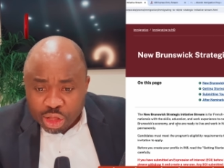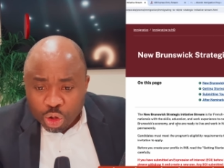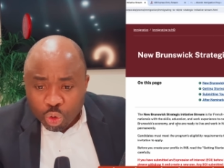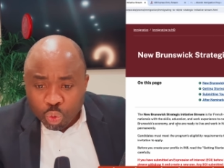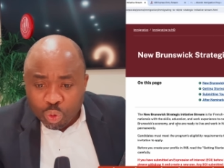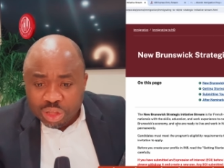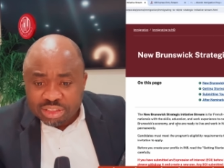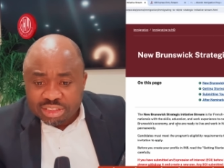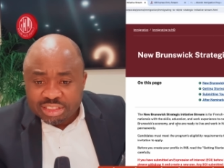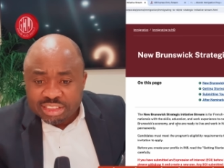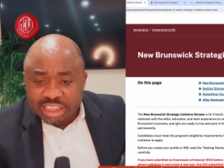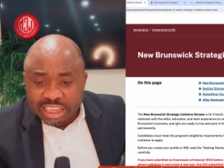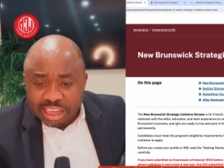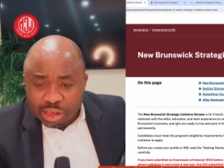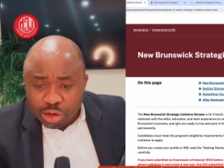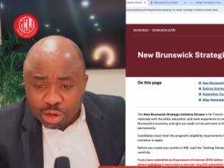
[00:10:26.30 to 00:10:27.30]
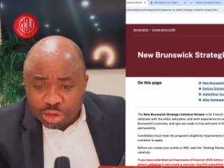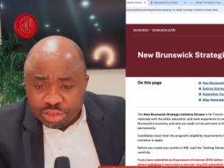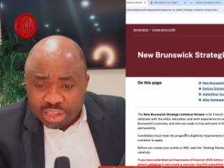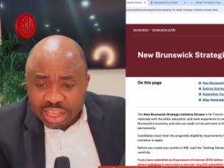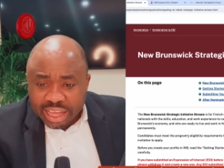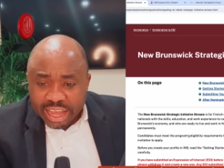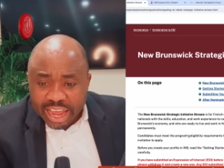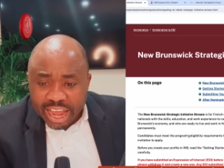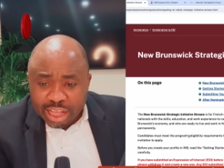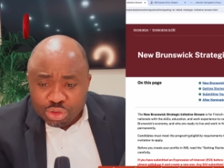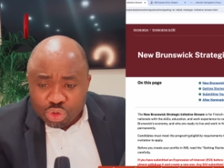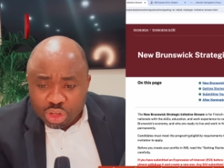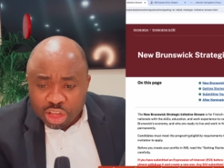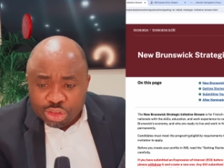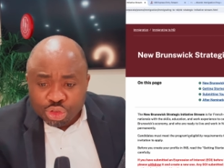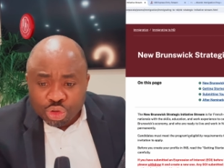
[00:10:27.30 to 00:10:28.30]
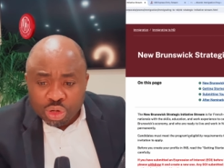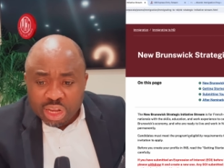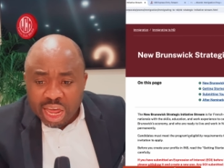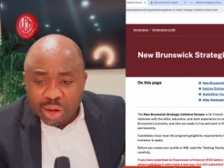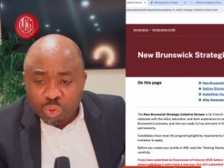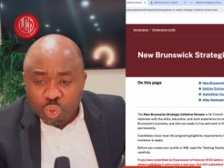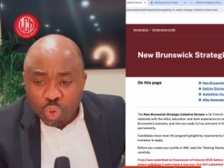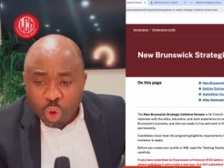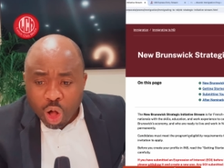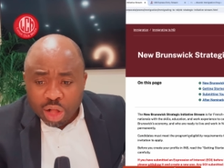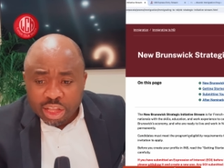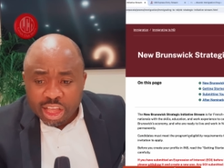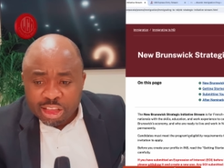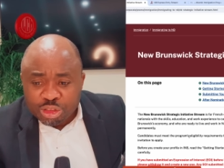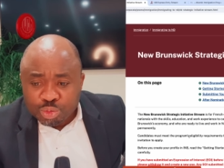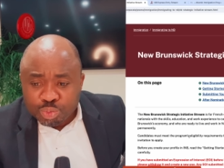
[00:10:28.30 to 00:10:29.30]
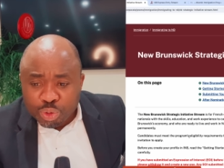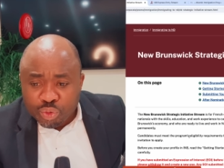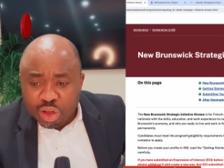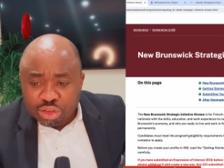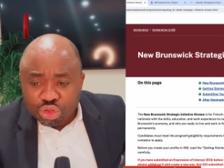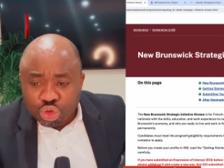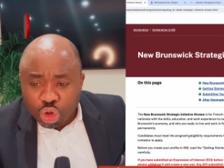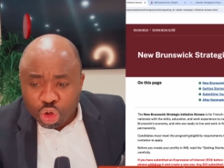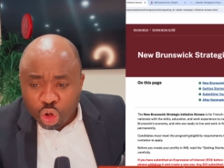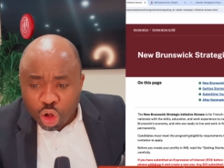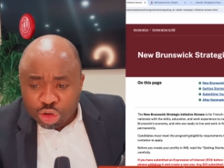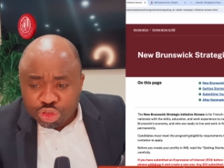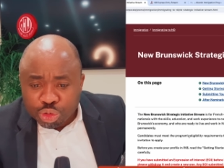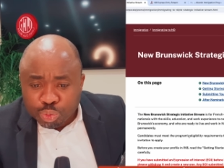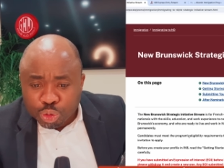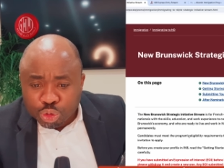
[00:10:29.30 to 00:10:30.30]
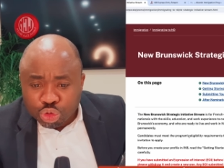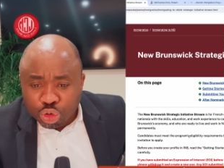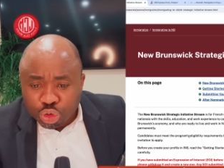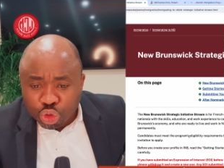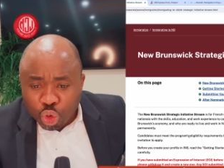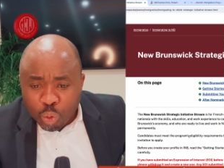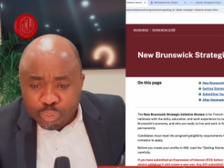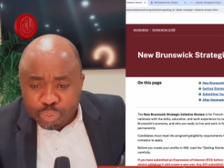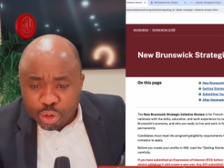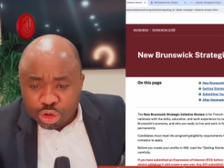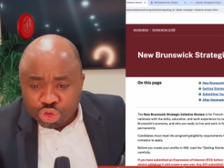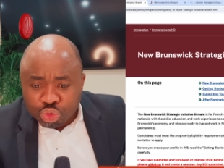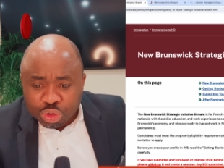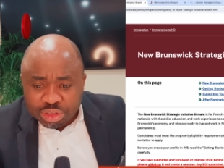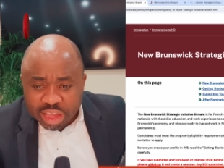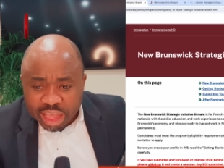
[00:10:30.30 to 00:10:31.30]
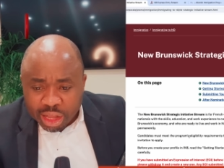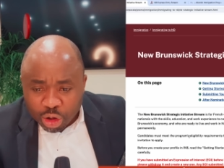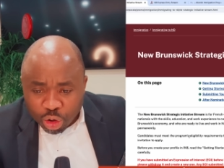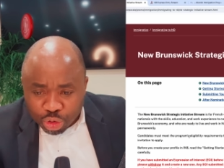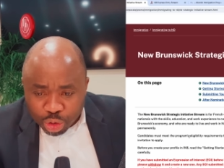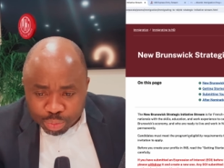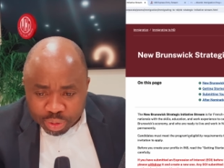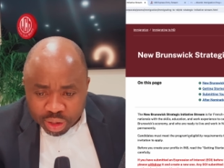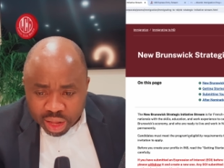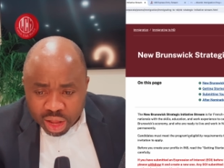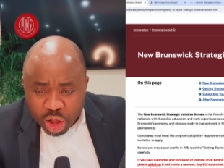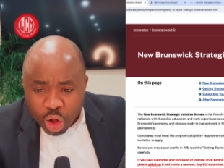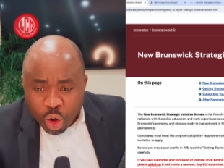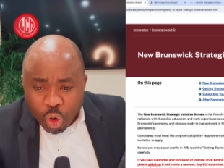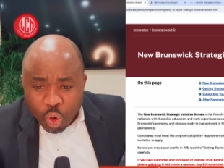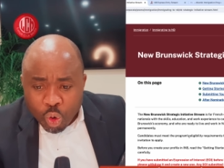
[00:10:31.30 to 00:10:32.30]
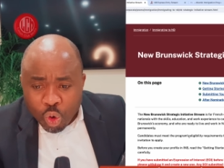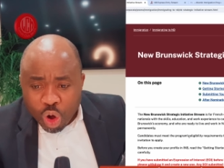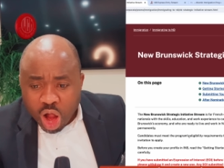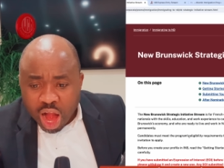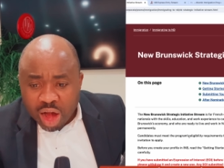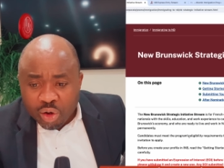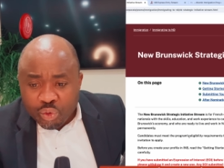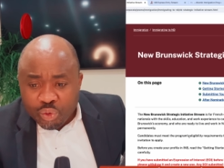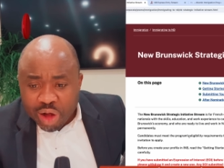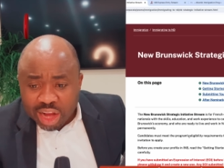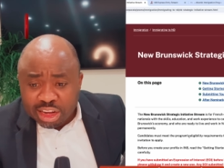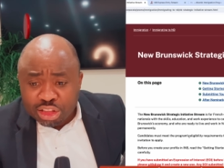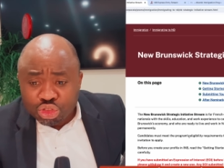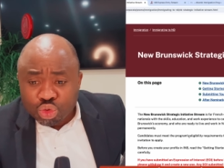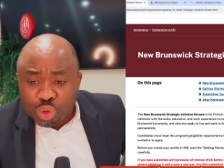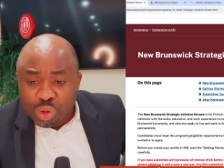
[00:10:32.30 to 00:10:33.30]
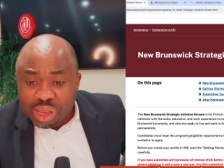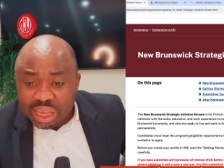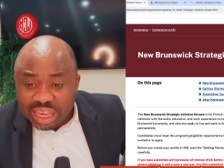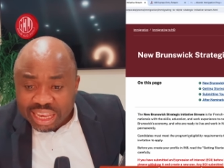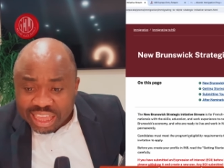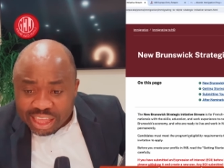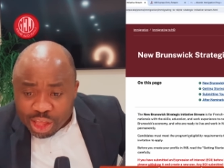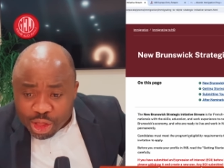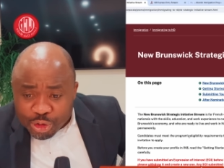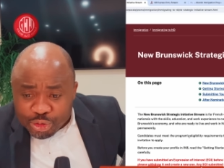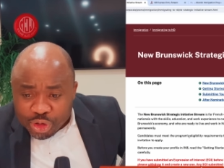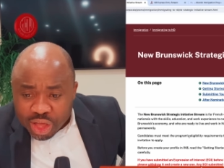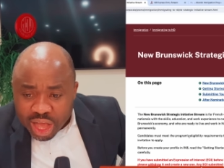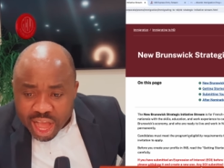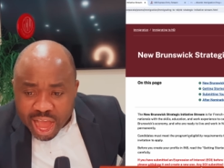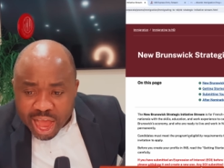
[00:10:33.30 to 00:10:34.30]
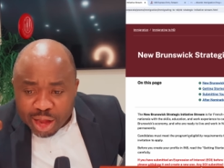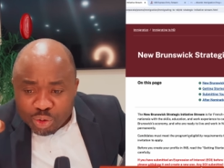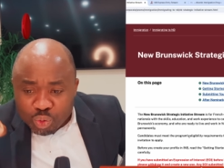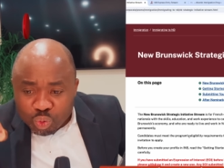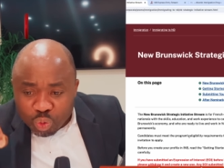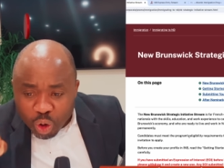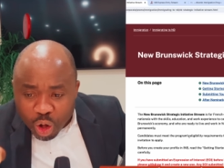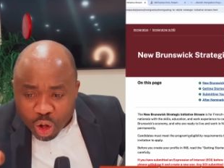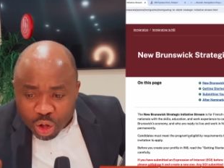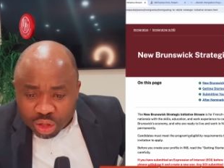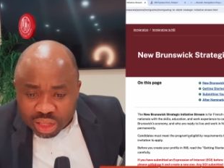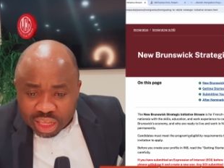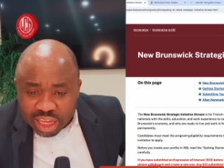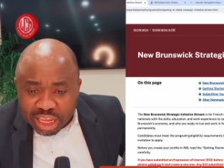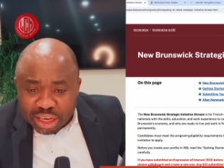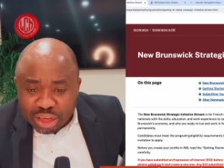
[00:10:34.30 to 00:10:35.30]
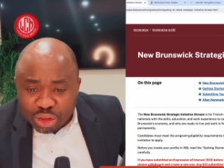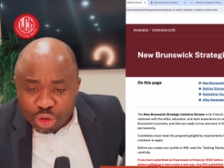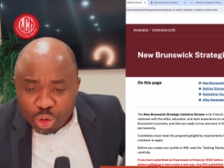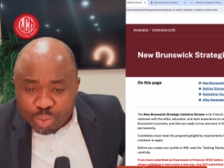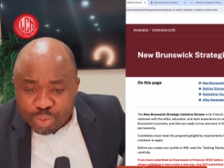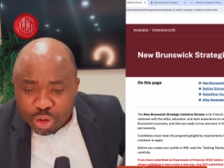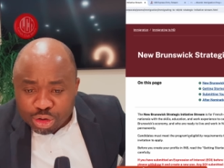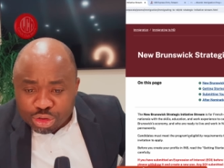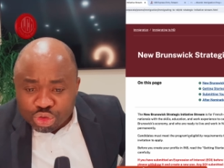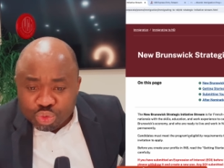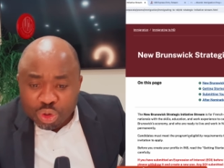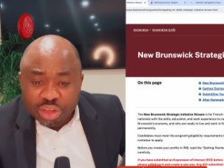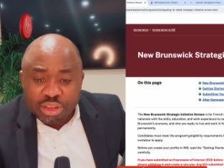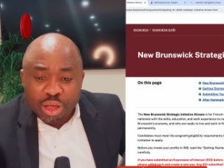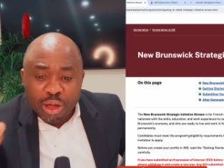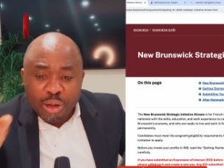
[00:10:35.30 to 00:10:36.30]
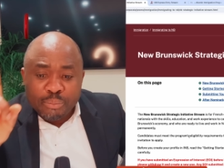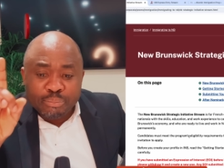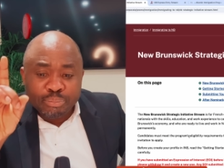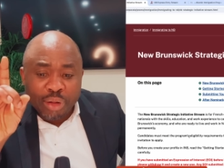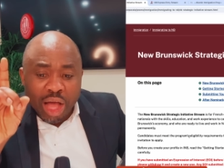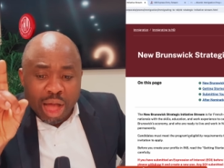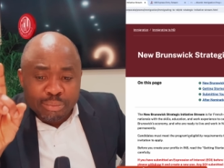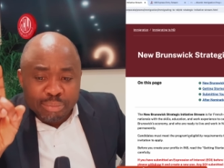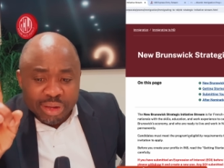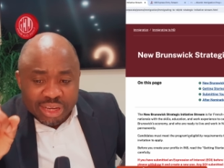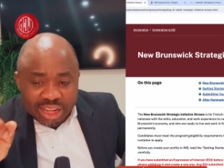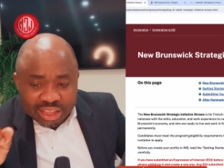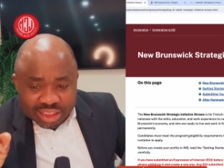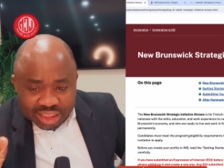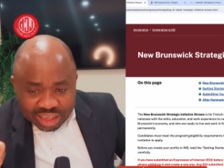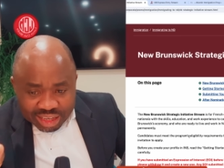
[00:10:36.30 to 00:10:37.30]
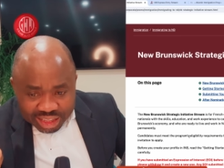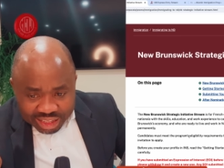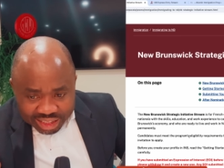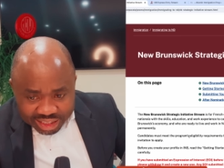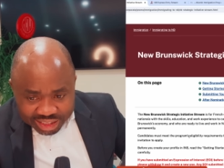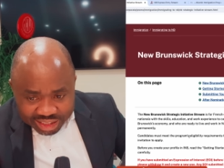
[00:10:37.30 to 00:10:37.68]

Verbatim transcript: with skills, education, and work experience to contribute to New Brunswick economy who are ready to live and work in New Brunswick permanently.